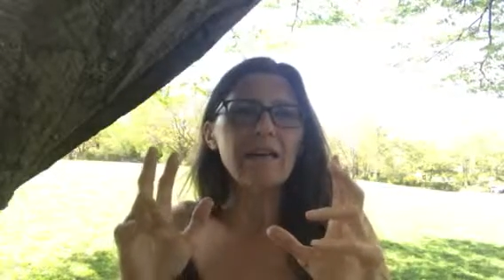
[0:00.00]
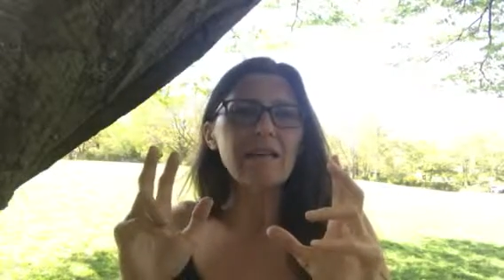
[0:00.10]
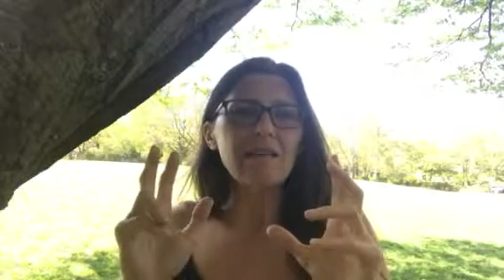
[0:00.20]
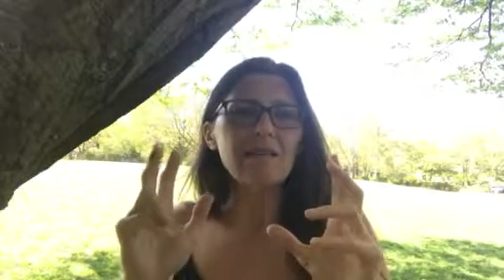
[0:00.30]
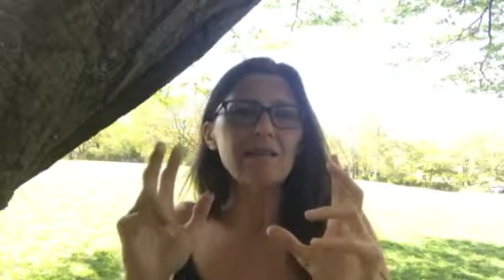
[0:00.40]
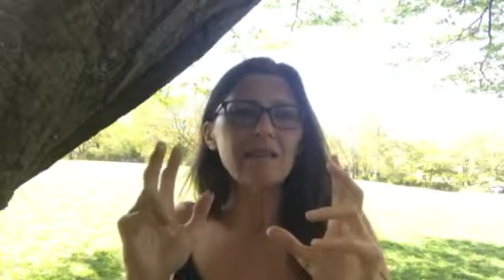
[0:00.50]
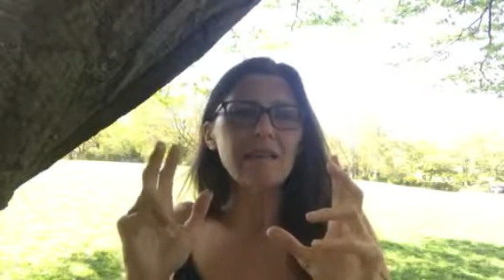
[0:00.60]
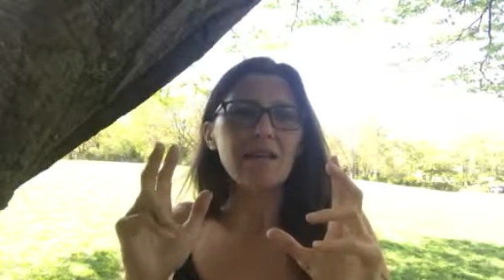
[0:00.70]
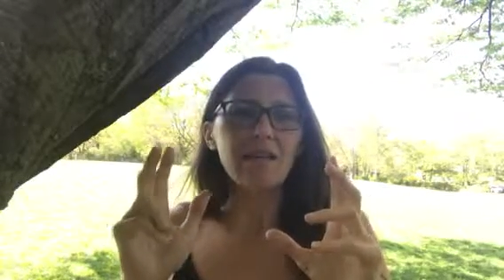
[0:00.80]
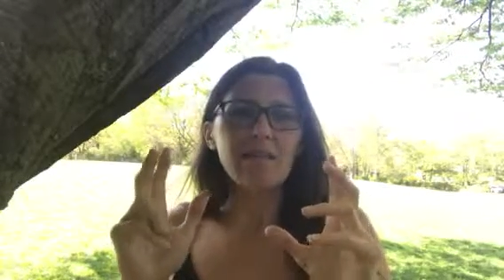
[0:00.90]
there's
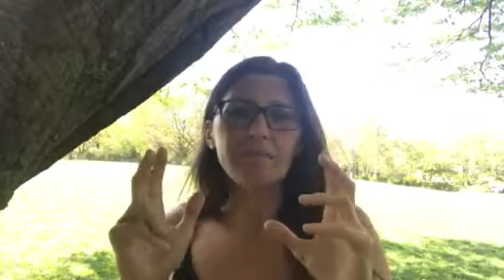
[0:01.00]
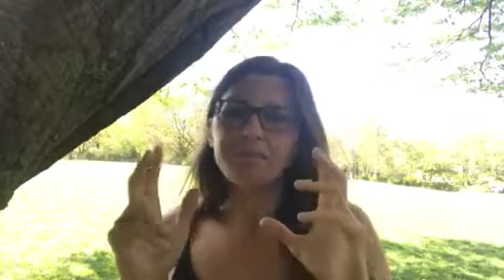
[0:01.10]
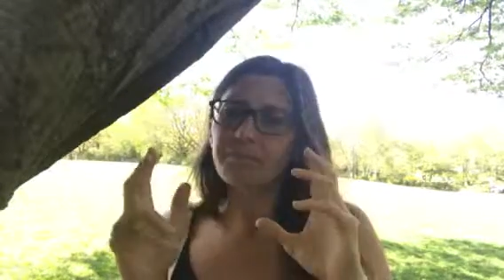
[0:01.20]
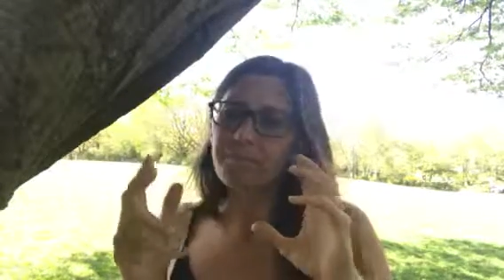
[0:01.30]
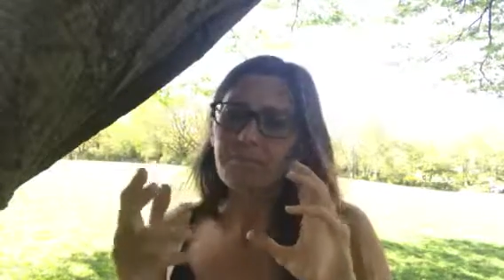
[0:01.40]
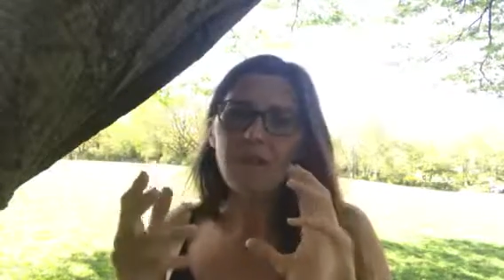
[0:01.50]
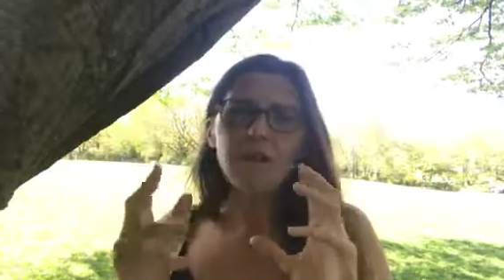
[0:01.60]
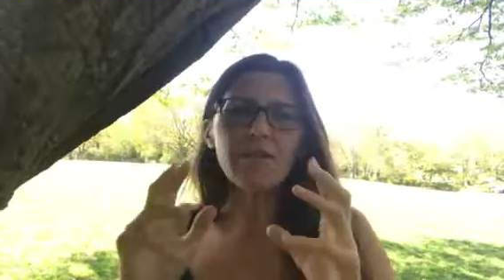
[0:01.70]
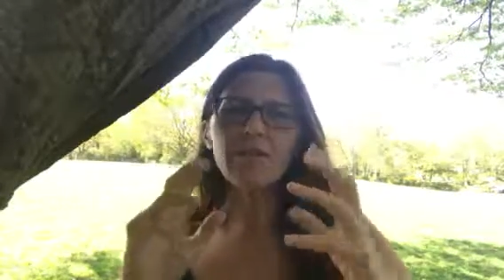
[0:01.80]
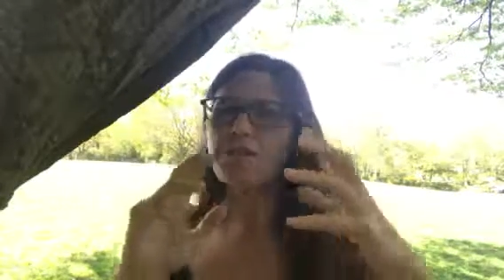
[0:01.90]
a
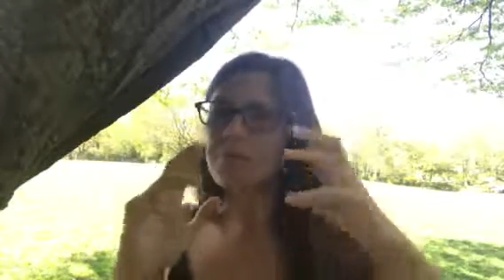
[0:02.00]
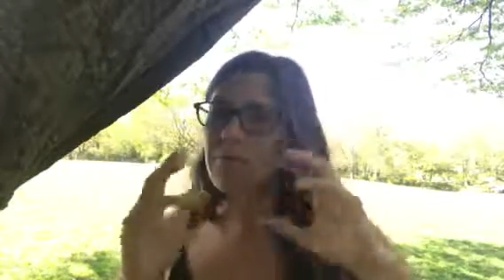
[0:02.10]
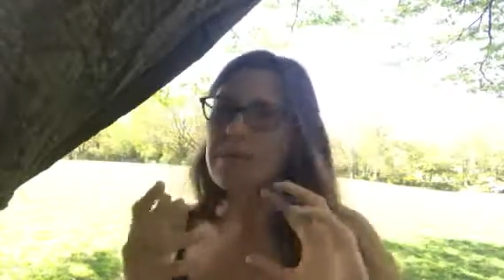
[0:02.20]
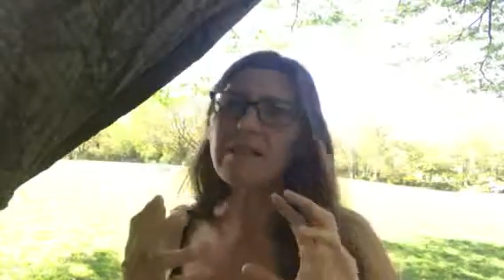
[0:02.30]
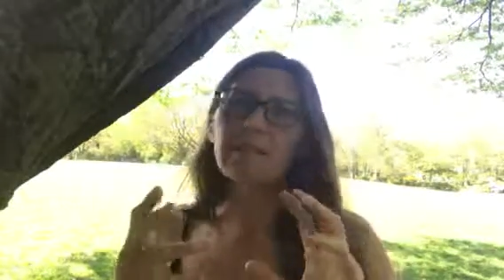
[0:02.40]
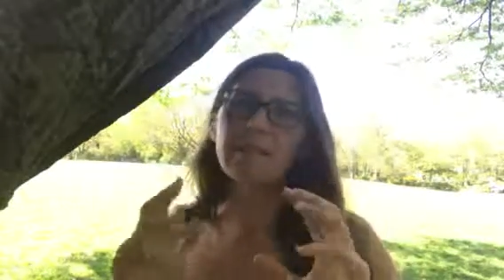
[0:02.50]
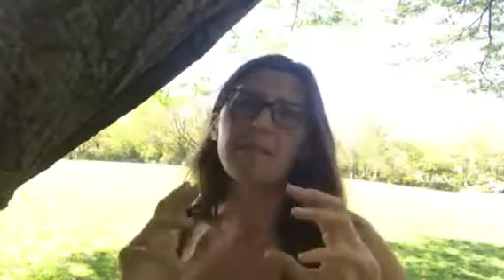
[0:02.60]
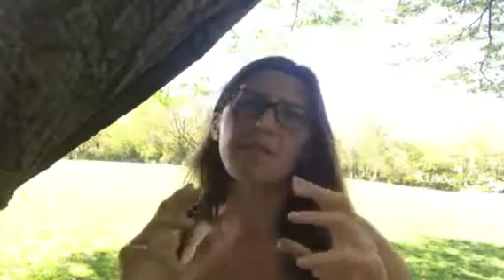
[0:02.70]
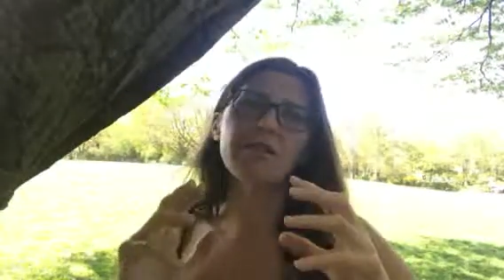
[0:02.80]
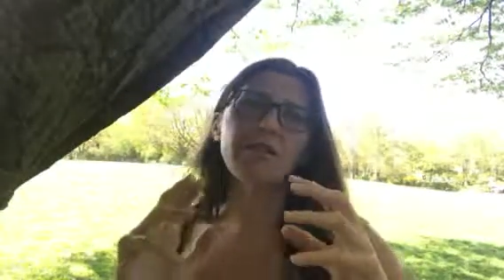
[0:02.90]
risk,
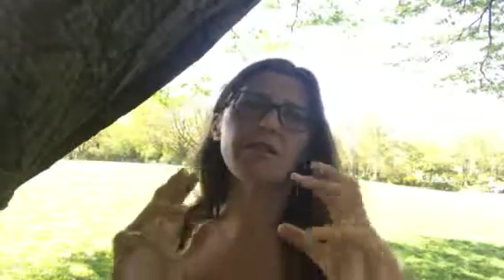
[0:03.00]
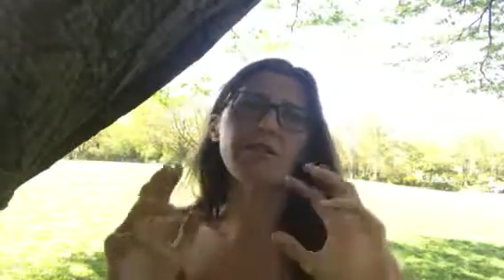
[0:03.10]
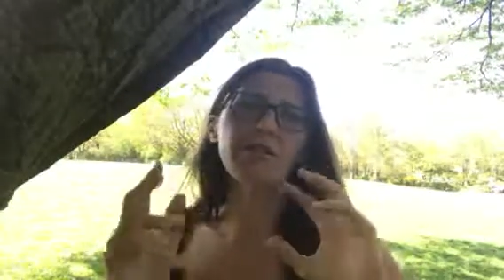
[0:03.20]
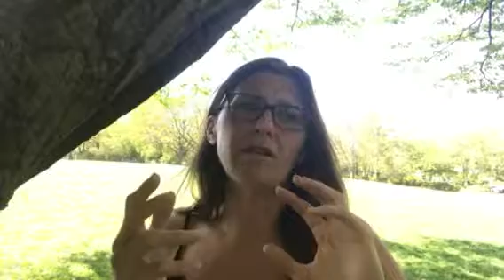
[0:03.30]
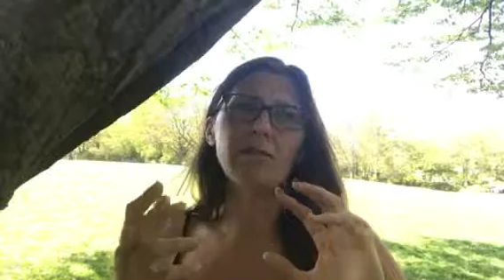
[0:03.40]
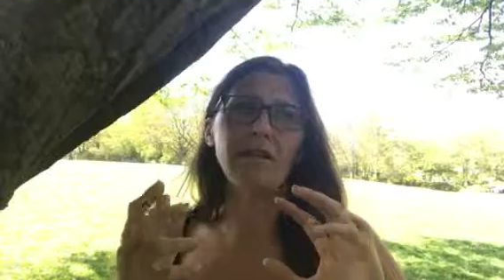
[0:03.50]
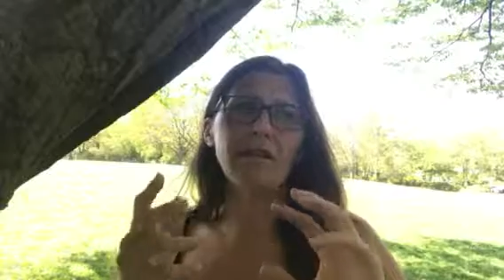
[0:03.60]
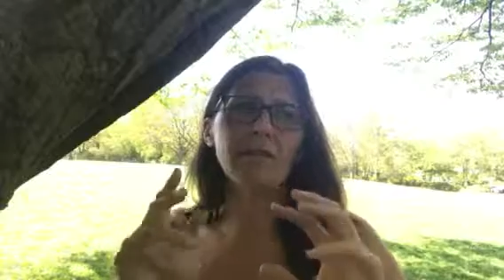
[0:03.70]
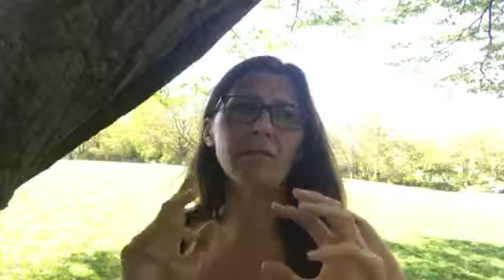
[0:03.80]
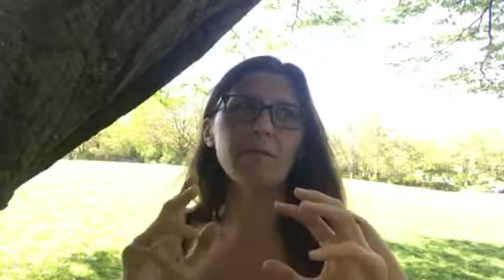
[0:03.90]
especially if you're an
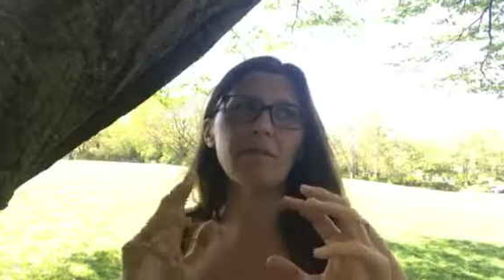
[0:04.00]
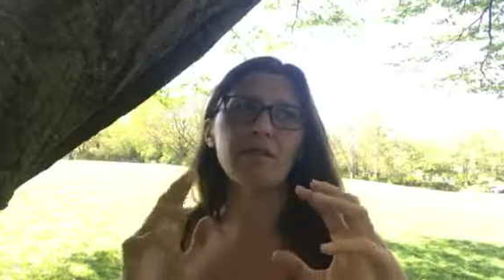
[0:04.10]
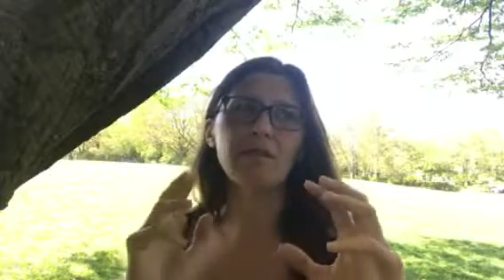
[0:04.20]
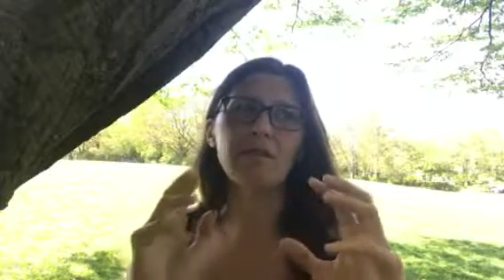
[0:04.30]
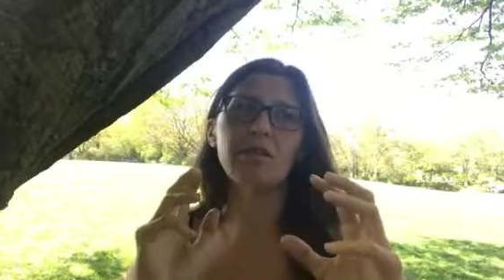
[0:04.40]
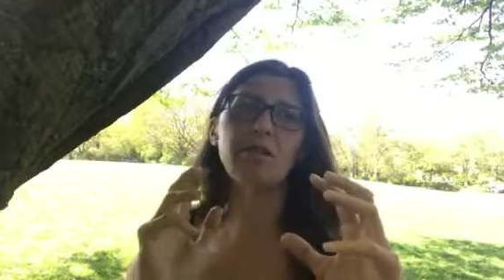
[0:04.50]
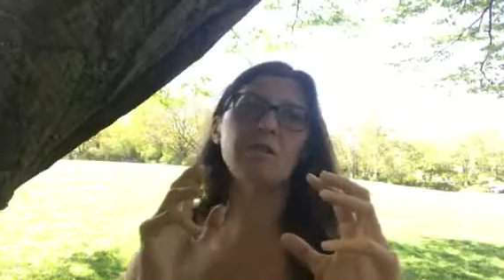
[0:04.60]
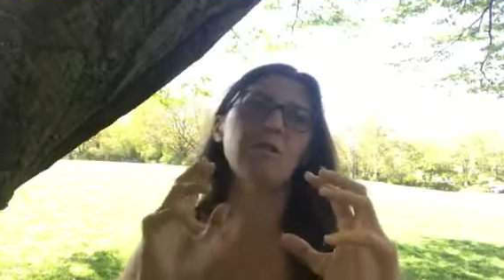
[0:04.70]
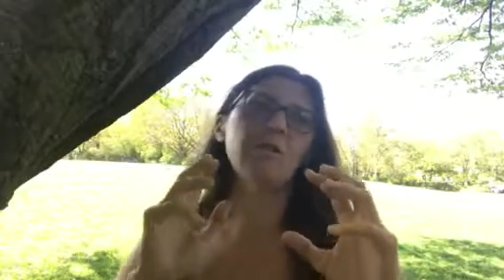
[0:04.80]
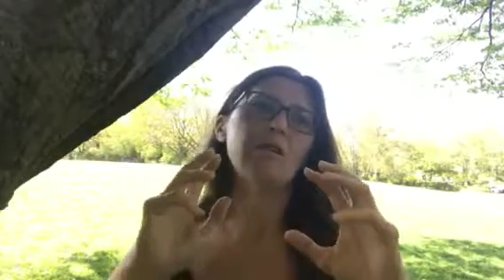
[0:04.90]
empathic person,
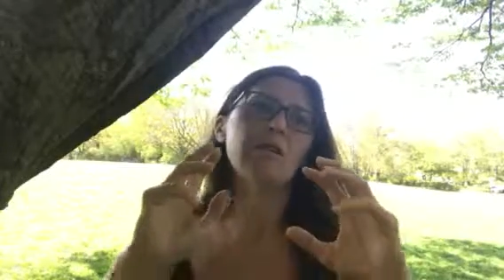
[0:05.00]
to